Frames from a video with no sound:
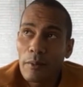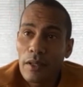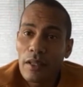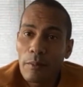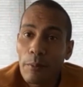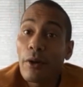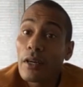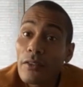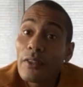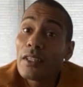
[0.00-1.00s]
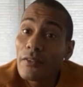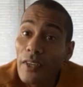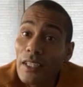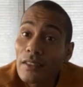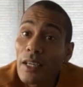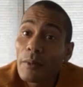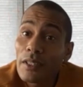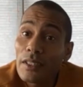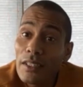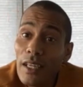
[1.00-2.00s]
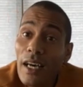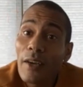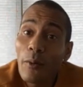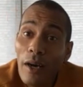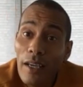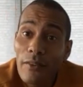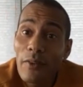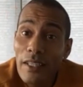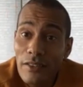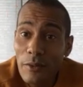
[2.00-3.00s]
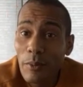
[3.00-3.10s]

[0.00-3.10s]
a part of I'm a DIY investor,